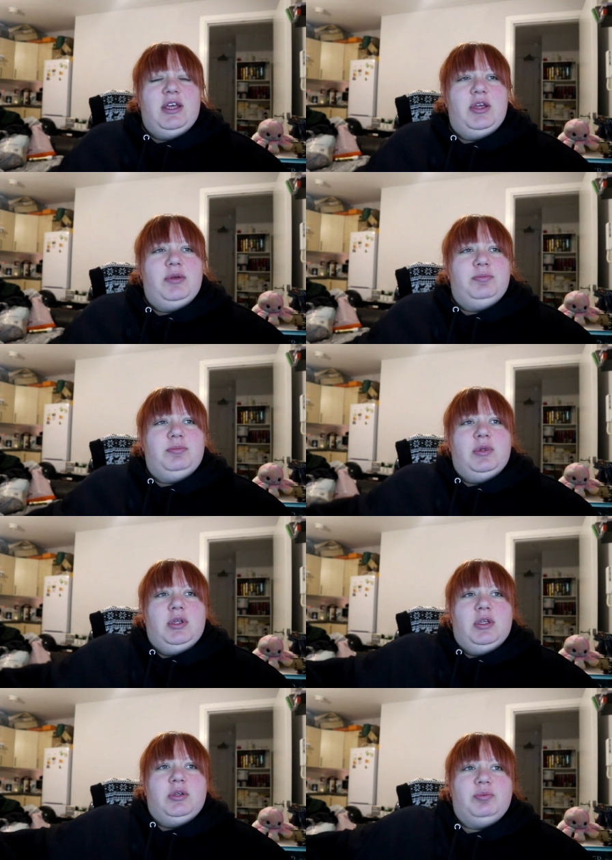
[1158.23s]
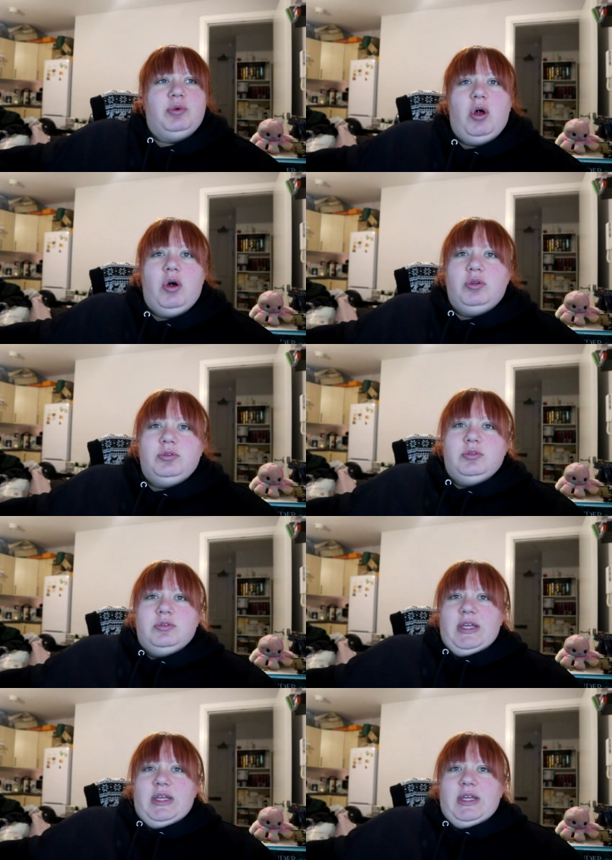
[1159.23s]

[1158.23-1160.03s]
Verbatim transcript: Um, we're all